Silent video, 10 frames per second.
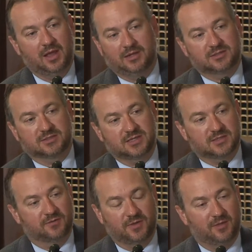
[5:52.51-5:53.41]
and it's just
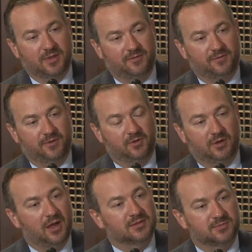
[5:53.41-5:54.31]
easier for them to have a phone
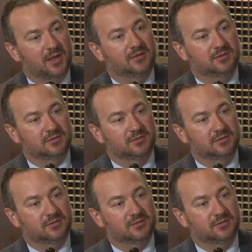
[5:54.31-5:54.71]
or a hotspot.